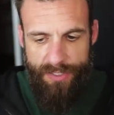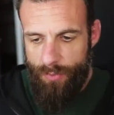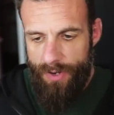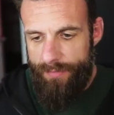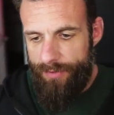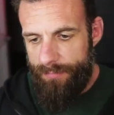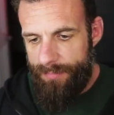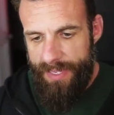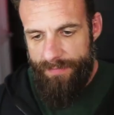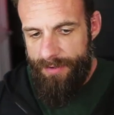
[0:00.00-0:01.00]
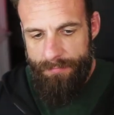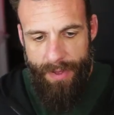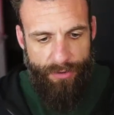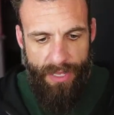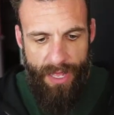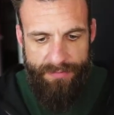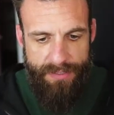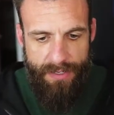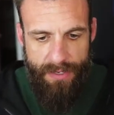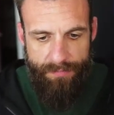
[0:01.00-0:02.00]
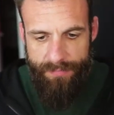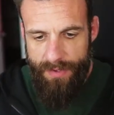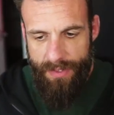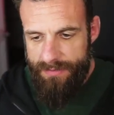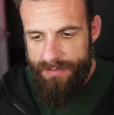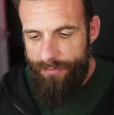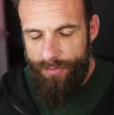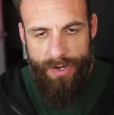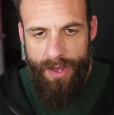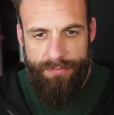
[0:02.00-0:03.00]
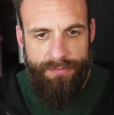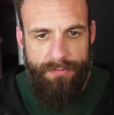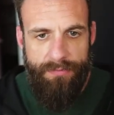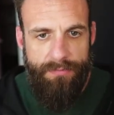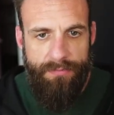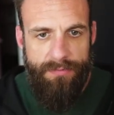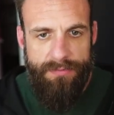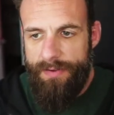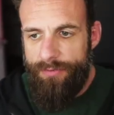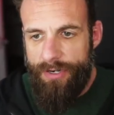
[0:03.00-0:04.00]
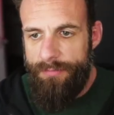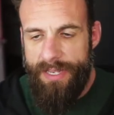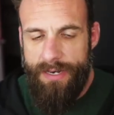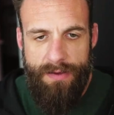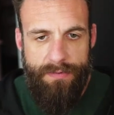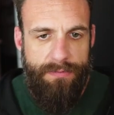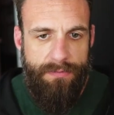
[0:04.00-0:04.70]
whatever, give them better lives. It's never enough. Never going to be enough.